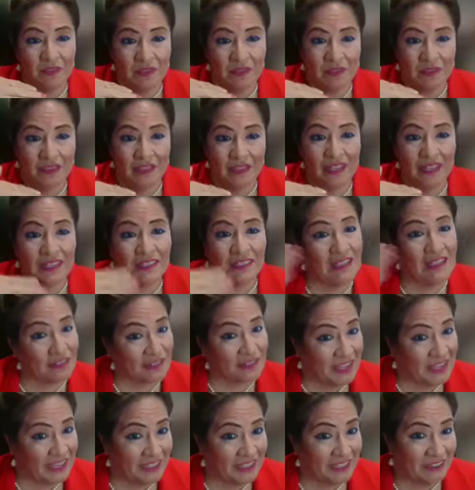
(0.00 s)
it has now
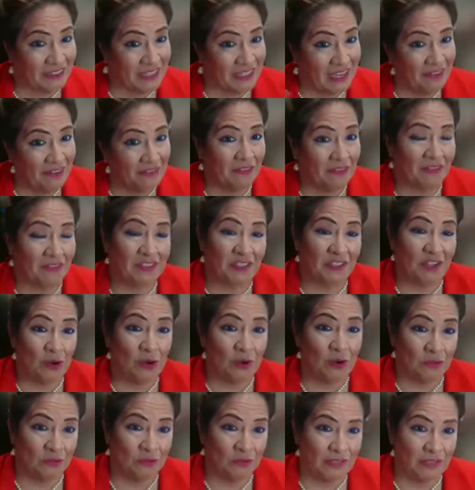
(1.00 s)
taken a life of its
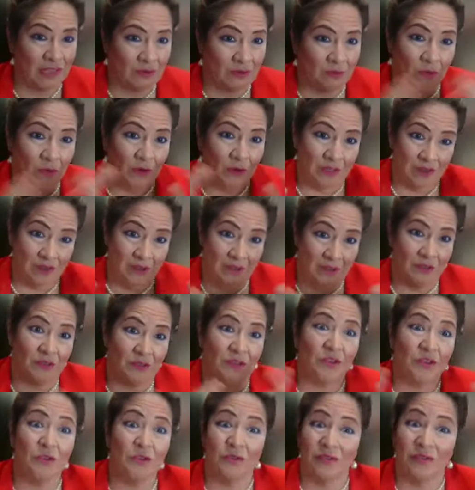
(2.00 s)
own and what other
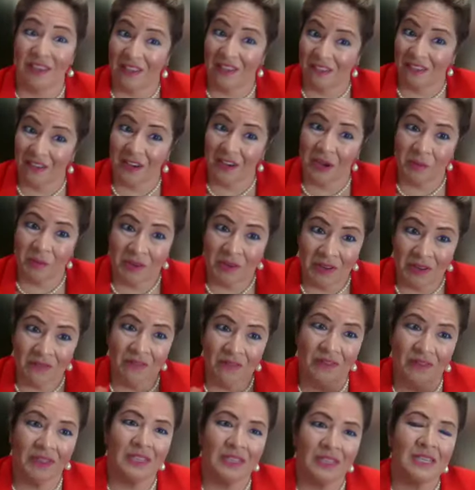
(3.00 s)
new things are coming of
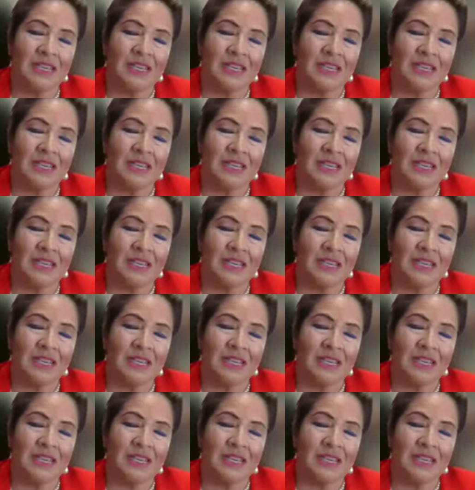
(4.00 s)
it.